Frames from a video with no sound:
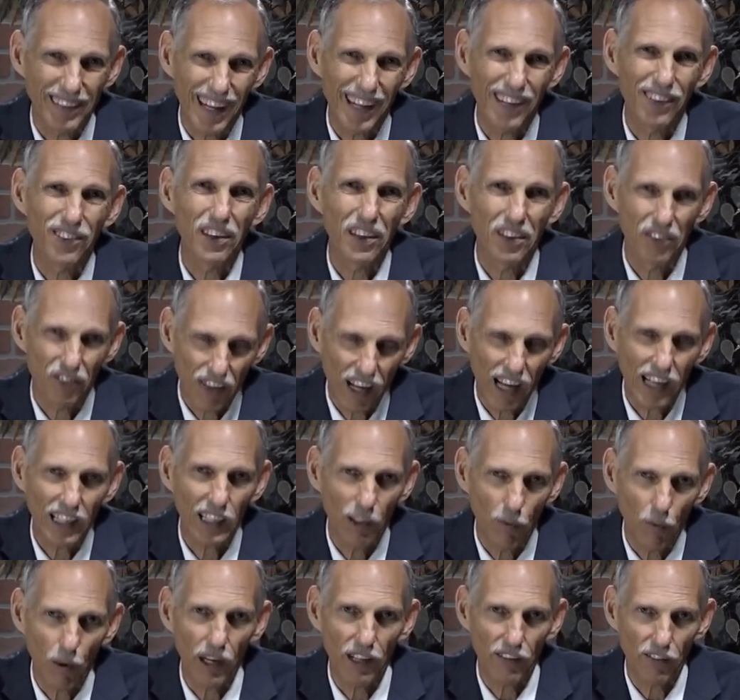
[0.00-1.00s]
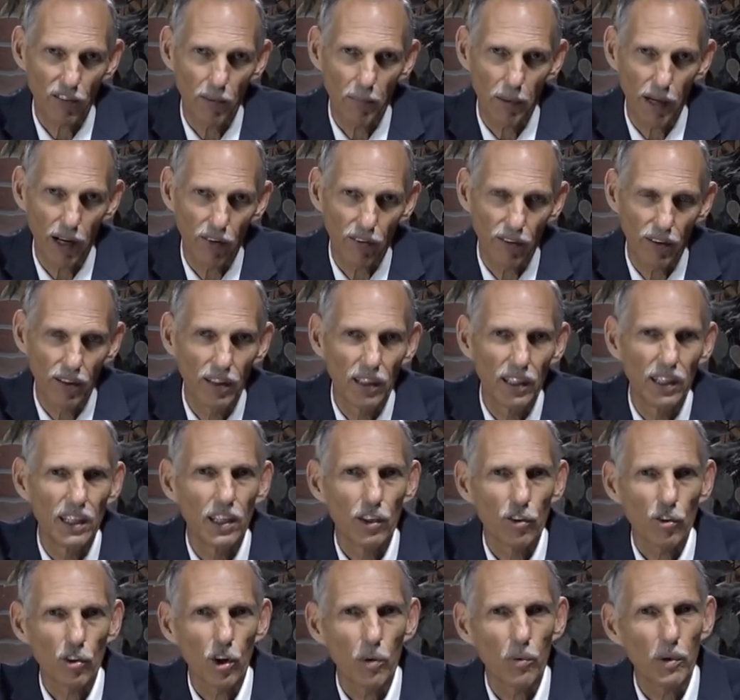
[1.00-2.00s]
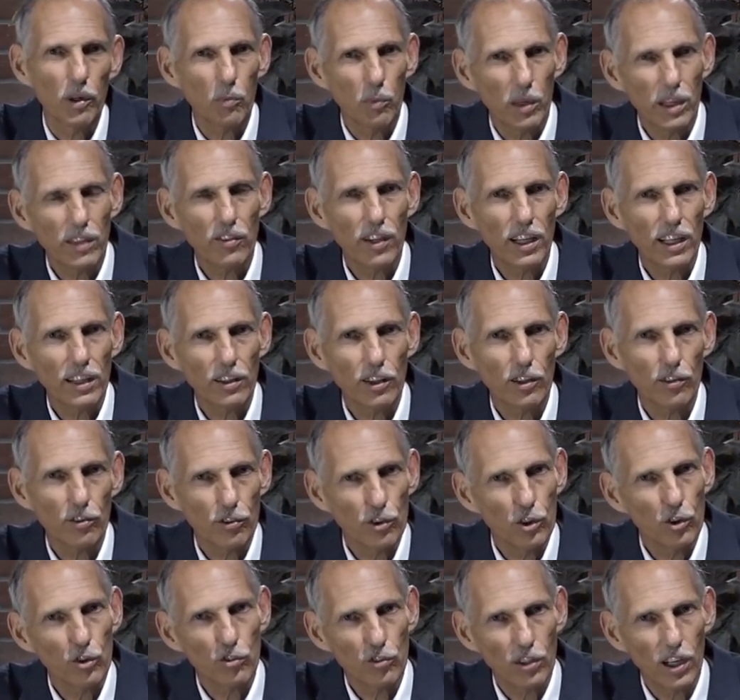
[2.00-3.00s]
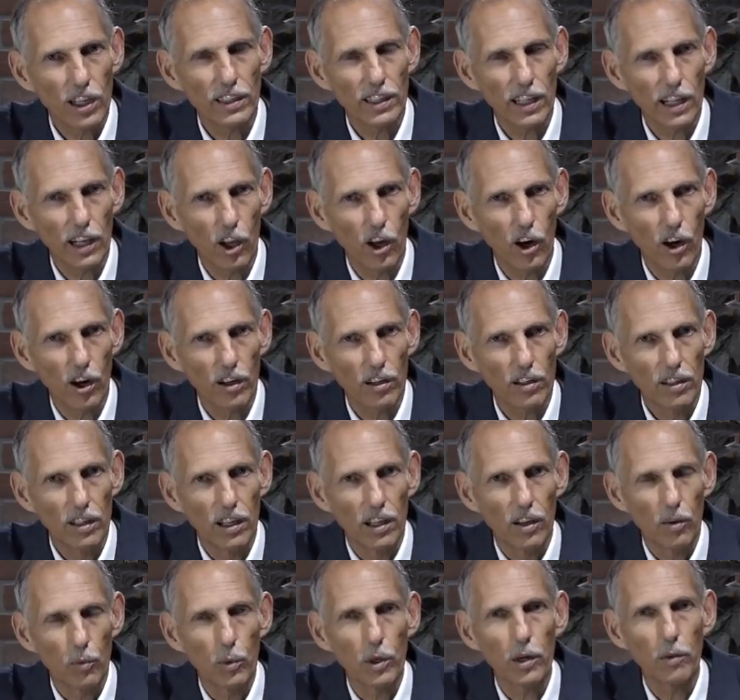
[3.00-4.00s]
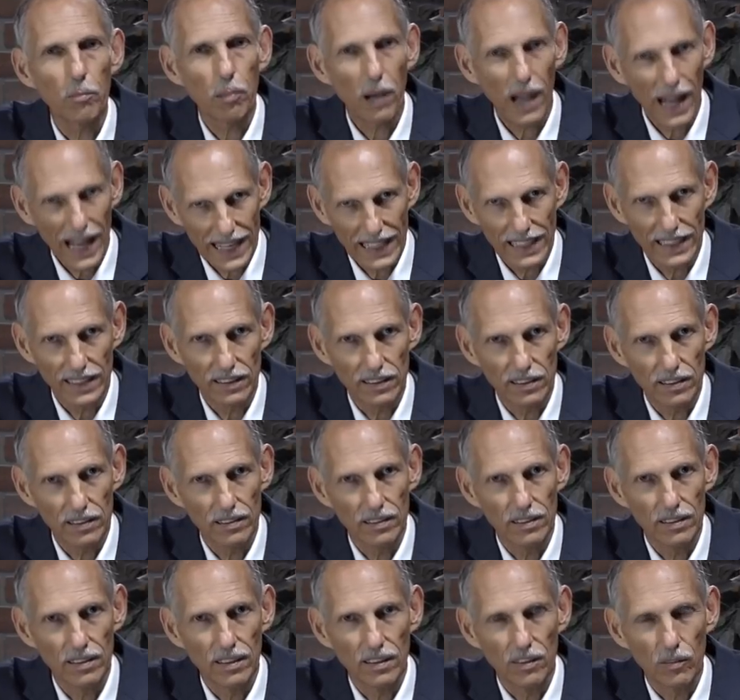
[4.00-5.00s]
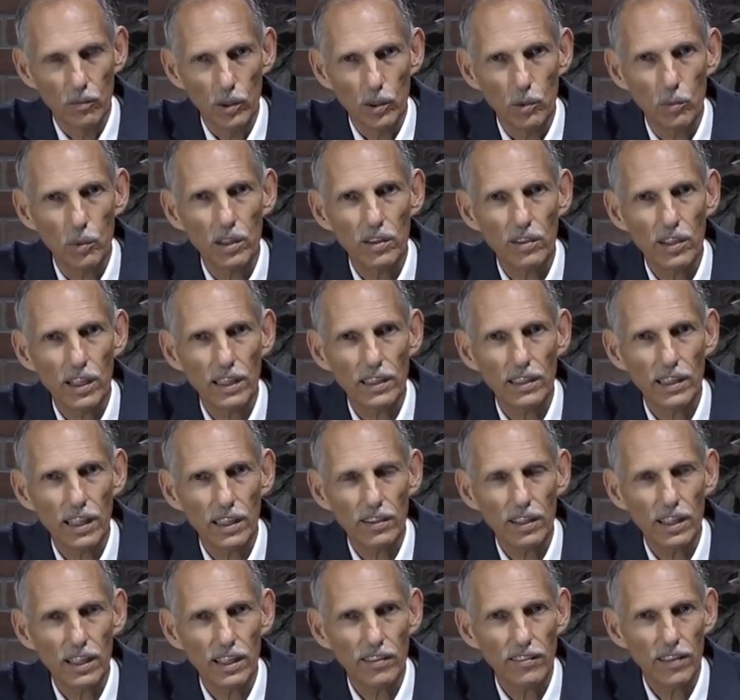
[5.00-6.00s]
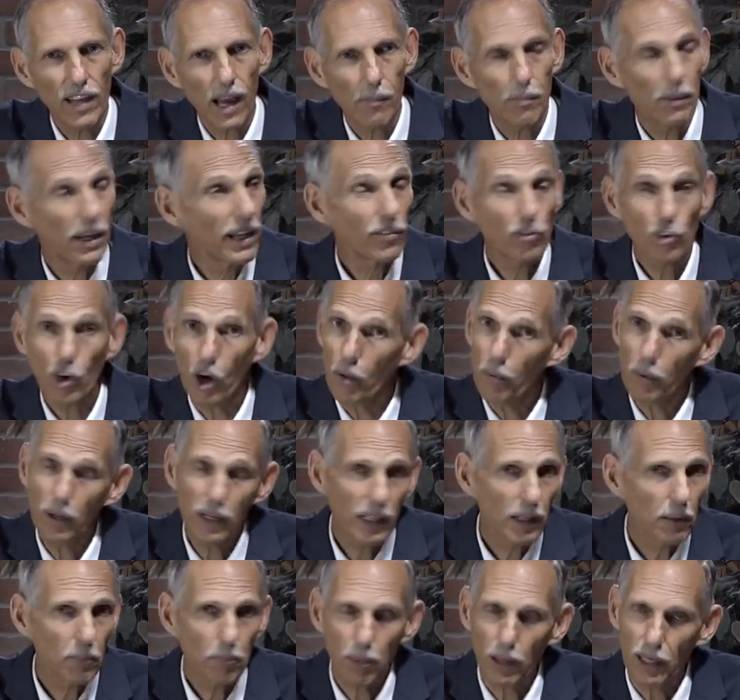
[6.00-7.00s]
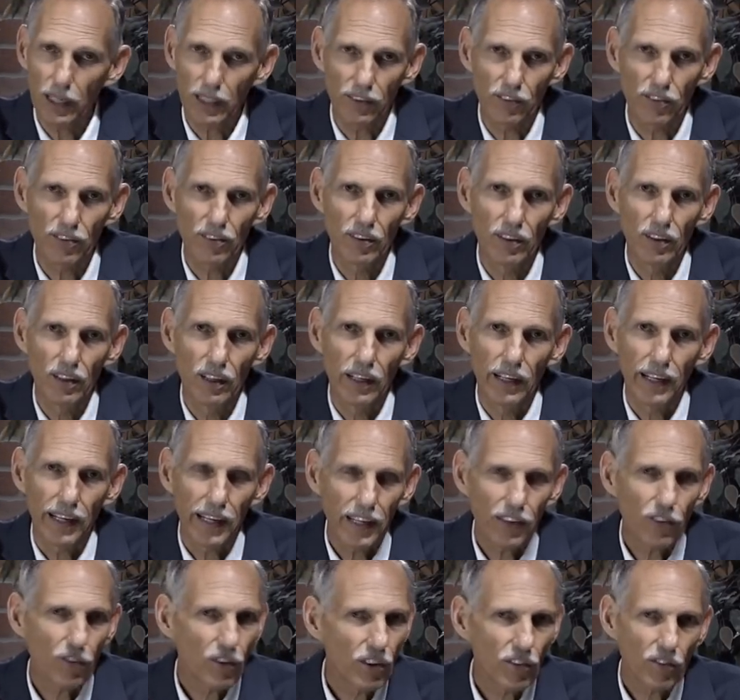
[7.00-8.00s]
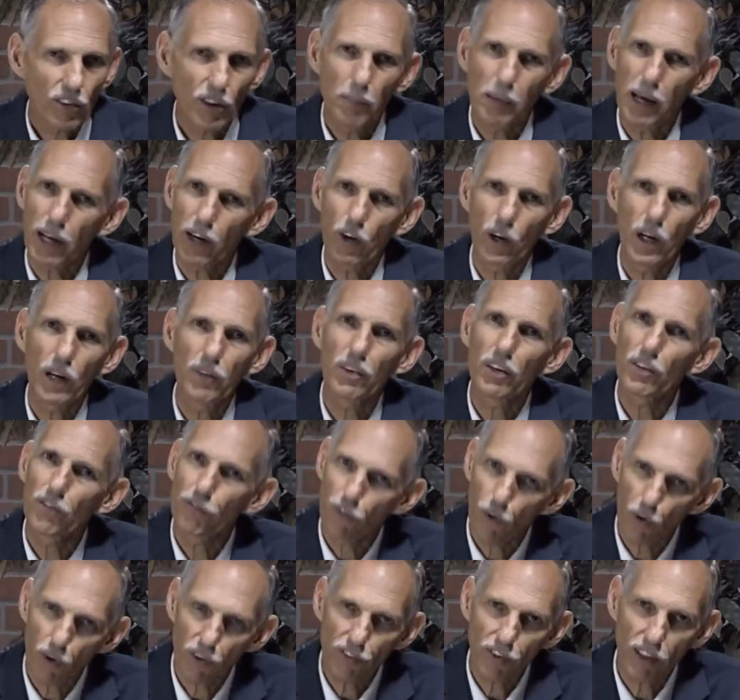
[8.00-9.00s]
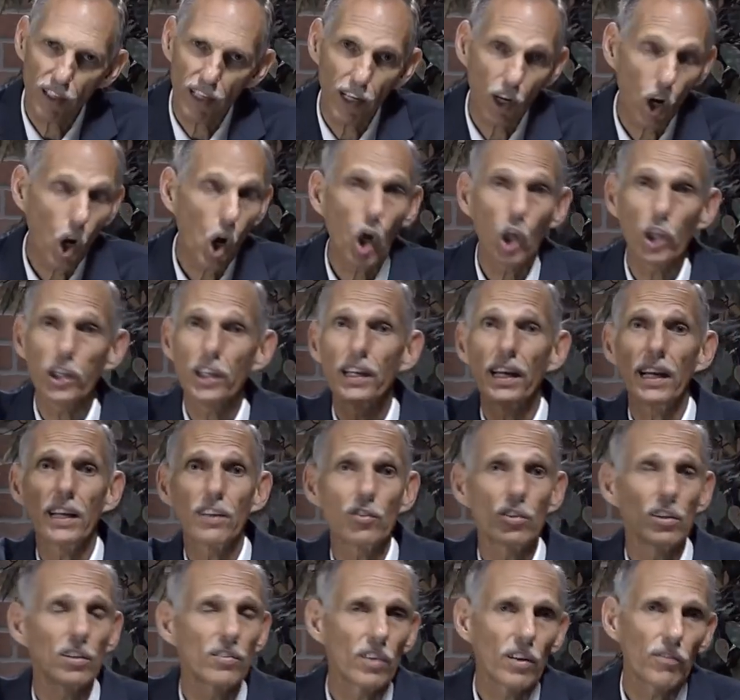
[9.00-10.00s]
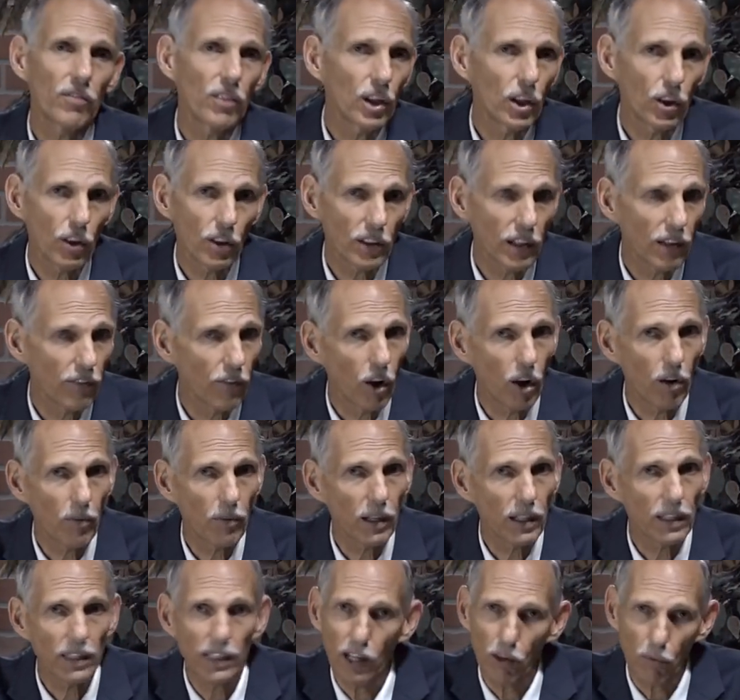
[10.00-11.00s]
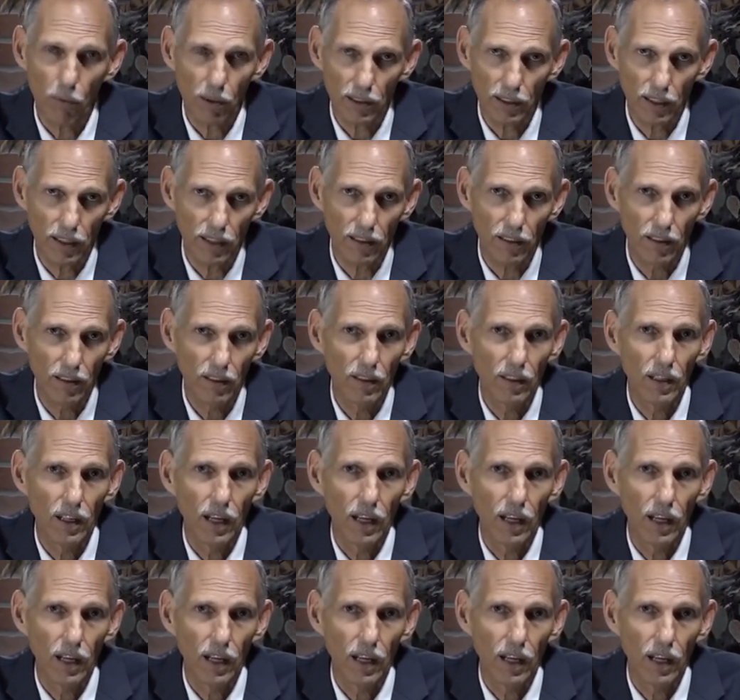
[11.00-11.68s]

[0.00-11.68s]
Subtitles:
That is exactly what it's about. So when we think there's no Sunday law, we're blind. When we think nothing has happened, it's already in place. It's just a matter of enforcing it. All the nations of the earth have already dealt with it.